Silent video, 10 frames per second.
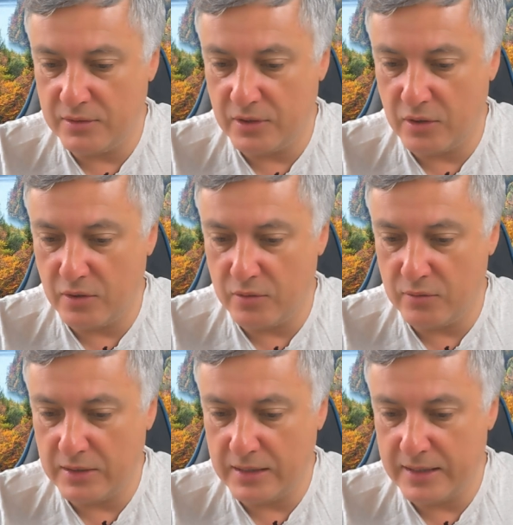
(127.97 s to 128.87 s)
So
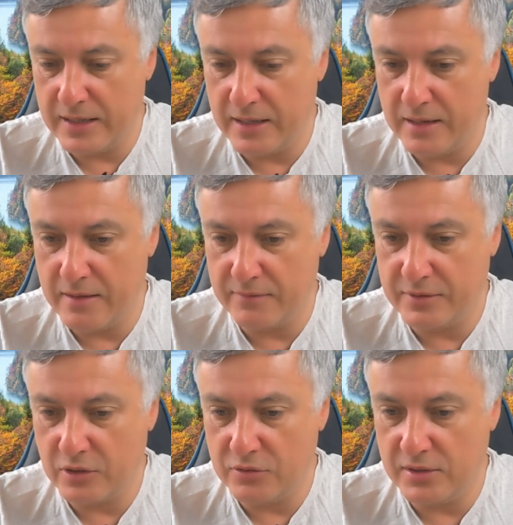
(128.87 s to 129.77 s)
click here
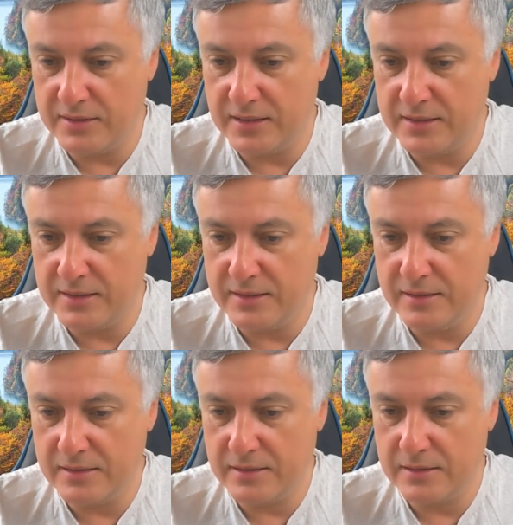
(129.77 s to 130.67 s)
to go to your
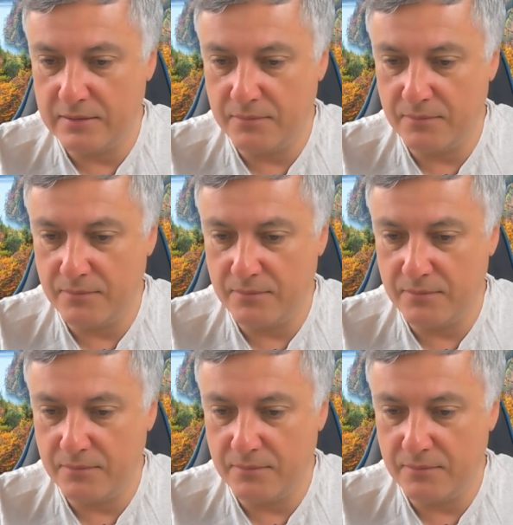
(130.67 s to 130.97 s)
settings,